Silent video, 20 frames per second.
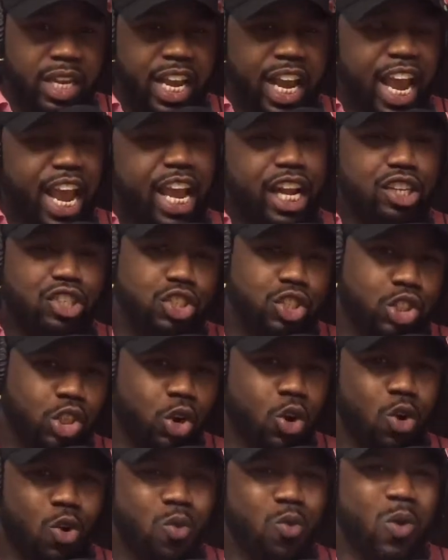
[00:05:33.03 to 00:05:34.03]
and
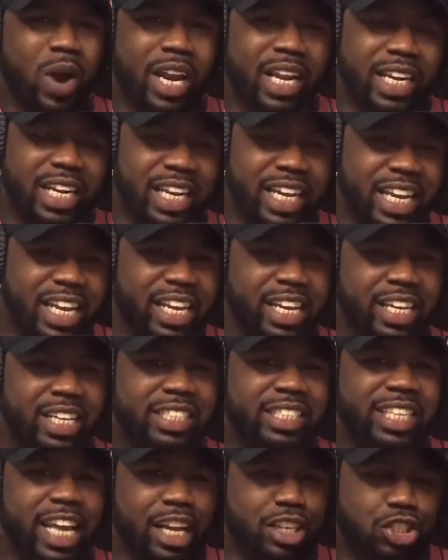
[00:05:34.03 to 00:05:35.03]
do what it
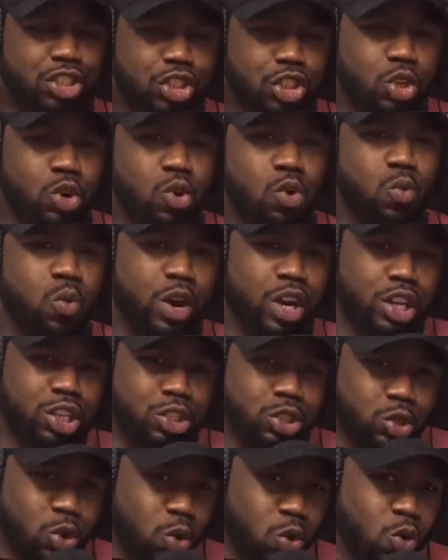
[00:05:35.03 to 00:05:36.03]
is that you want to
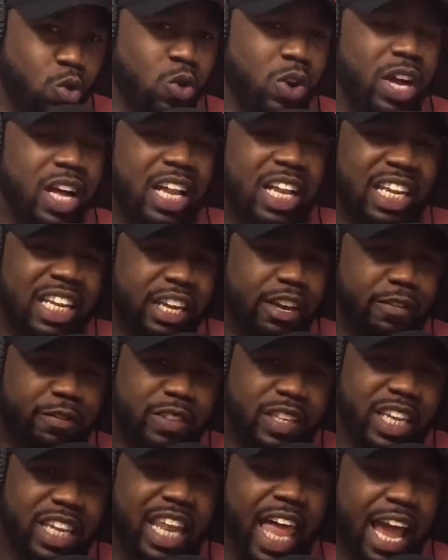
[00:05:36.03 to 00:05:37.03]
do. Live
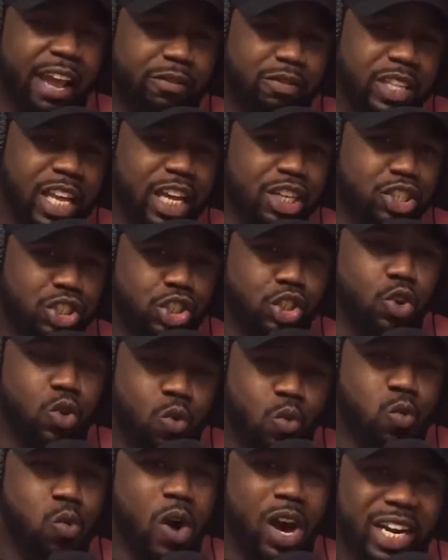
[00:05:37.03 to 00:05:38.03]
the life that you
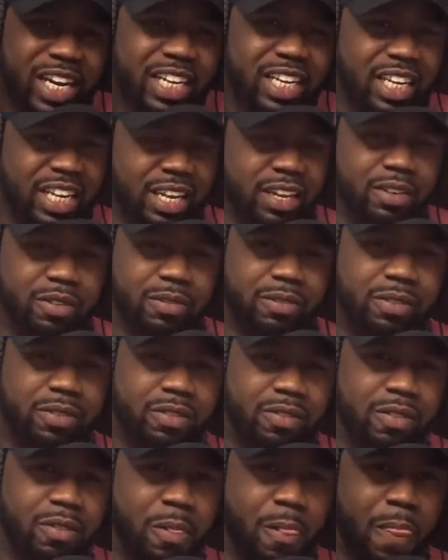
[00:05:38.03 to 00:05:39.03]
want to live.
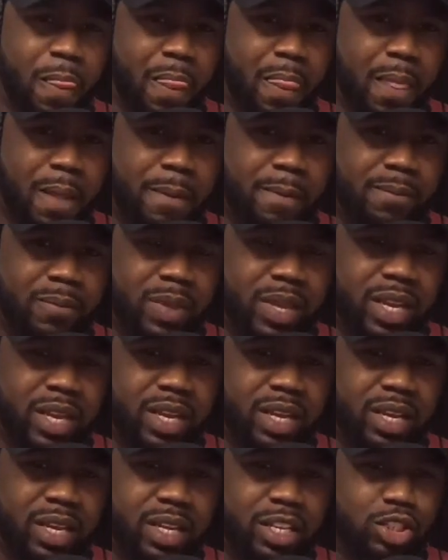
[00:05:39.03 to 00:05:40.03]

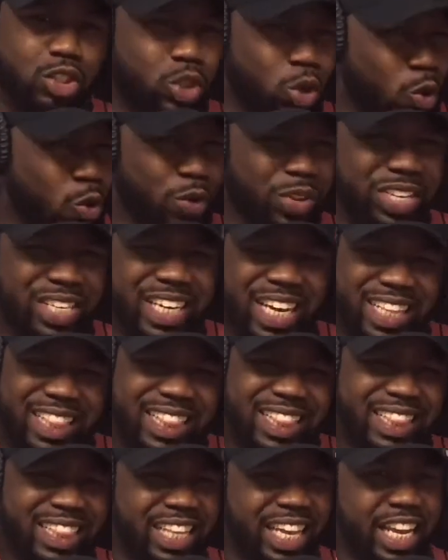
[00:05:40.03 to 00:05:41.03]
Do
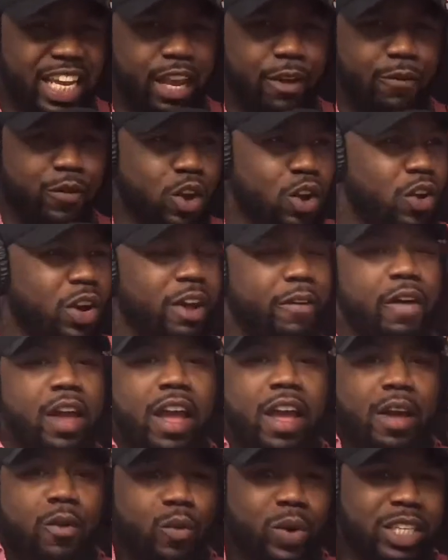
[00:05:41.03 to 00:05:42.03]
your thing. If you're going
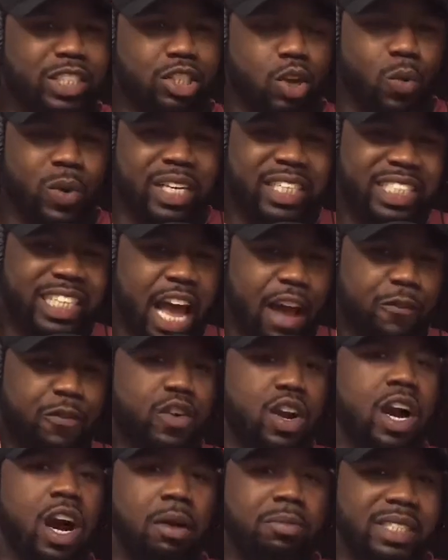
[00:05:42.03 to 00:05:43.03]
to, when death
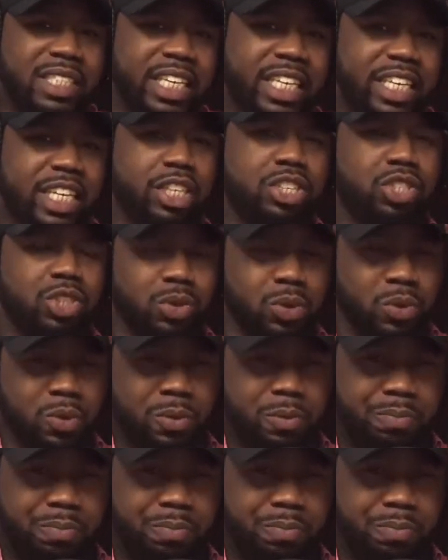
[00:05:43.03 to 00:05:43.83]
comes to get you,